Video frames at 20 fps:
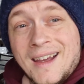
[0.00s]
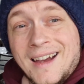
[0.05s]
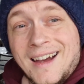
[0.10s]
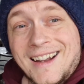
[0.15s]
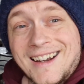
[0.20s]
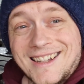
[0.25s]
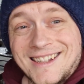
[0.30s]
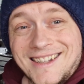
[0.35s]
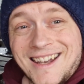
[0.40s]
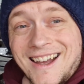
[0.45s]

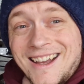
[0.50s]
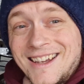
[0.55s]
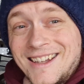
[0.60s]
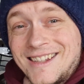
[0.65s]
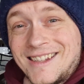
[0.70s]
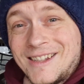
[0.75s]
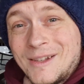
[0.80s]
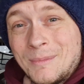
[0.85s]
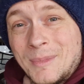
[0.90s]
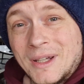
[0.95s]
And it's
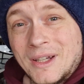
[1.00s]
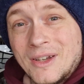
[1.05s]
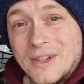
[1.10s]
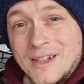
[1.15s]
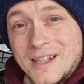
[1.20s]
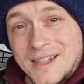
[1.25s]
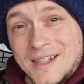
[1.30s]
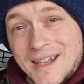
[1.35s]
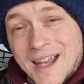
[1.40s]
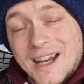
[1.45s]
nice because
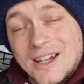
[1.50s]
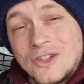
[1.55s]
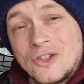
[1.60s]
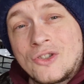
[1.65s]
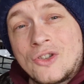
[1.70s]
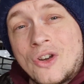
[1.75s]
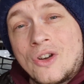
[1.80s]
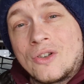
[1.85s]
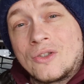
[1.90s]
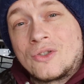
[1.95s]
it's nice to
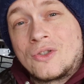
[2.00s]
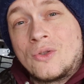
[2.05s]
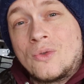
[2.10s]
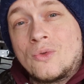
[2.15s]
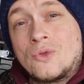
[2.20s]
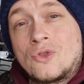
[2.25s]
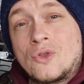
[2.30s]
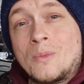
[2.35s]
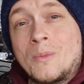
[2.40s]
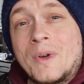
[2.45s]
talk to
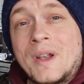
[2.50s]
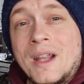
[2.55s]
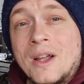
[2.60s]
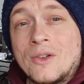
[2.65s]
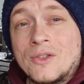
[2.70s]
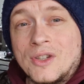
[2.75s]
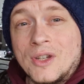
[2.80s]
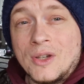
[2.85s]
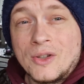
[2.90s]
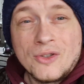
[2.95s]
someone
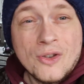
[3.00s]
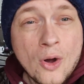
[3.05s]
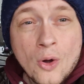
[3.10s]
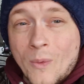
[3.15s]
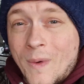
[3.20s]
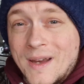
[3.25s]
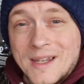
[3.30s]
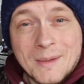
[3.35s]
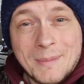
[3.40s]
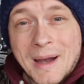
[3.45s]
else. It's not
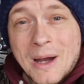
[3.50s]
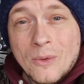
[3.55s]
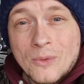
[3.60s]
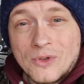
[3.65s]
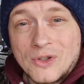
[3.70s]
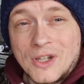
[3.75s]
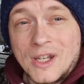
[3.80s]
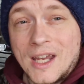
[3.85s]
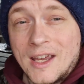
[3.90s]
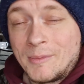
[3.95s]
always about
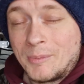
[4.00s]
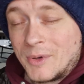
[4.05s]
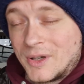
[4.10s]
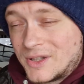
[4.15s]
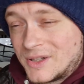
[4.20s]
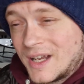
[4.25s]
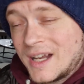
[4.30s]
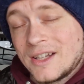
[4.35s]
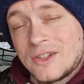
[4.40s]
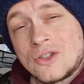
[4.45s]
CF, but
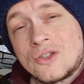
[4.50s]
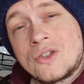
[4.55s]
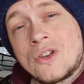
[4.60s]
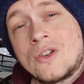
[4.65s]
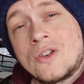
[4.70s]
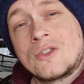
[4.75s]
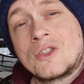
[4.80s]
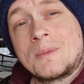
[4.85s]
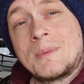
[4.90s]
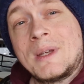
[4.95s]
it's nice to
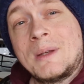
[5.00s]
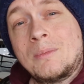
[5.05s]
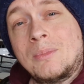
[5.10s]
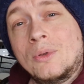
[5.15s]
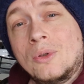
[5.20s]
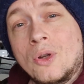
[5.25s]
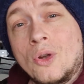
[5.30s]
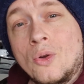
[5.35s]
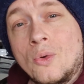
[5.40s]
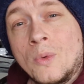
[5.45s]
talk to
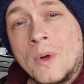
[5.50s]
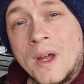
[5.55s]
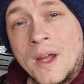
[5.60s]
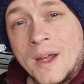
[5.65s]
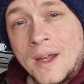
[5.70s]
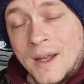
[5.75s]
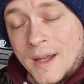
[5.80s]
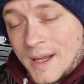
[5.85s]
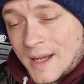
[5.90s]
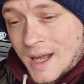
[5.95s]
people who
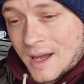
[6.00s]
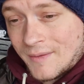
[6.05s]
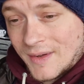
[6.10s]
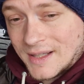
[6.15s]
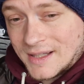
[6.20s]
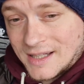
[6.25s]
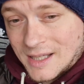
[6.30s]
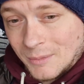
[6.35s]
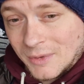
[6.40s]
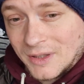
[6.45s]
have
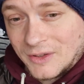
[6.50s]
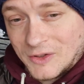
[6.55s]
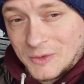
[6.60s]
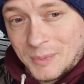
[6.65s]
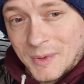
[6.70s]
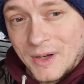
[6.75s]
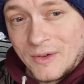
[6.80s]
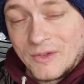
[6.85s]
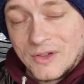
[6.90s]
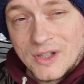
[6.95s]
had similar
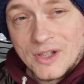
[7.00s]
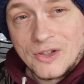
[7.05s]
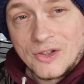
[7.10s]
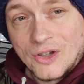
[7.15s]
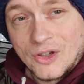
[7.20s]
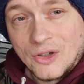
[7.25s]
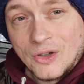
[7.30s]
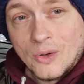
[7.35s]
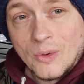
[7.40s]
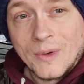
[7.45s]
experiences
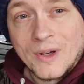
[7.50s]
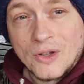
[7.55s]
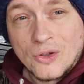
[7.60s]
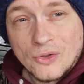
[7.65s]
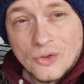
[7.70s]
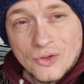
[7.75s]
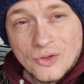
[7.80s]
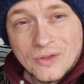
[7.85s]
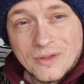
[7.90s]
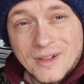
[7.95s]
to you. And
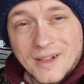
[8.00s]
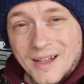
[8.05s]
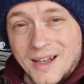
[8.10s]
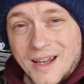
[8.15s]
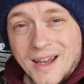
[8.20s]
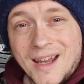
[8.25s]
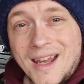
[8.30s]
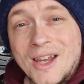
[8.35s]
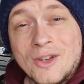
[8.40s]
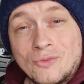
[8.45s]

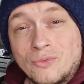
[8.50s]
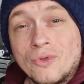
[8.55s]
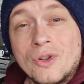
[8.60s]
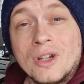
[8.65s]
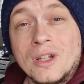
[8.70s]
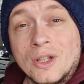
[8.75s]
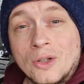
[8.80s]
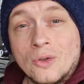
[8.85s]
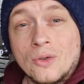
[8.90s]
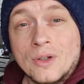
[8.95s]
it's
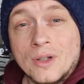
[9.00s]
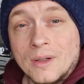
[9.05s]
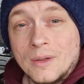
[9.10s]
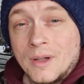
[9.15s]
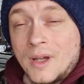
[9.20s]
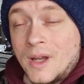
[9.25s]
really good.